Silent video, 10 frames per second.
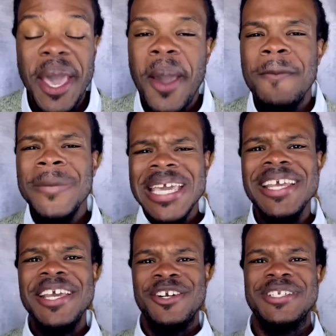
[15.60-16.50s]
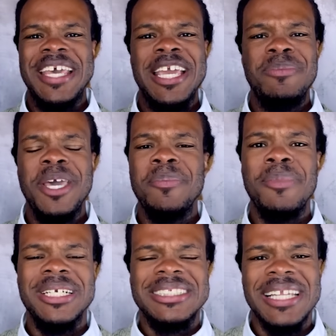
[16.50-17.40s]
Media and entertainment,
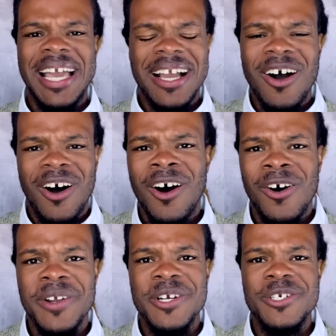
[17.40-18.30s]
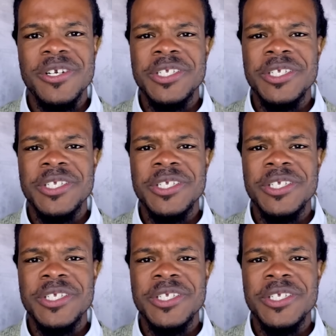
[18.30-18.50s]
much like all industries,